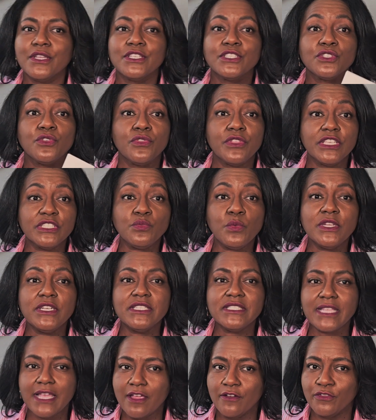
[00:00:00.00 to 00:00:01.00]
So this one
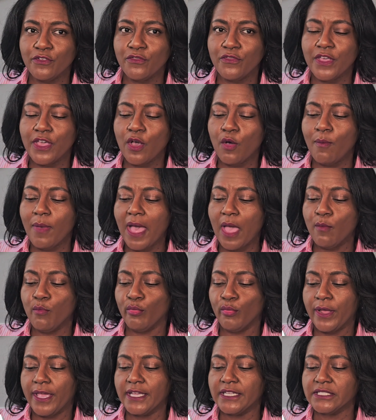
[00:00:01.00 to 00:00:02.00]
is Everveil by
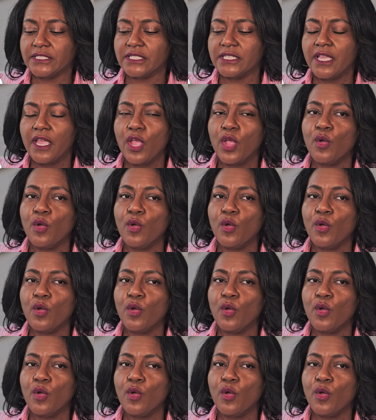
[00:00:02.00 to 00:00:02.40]
Brandt.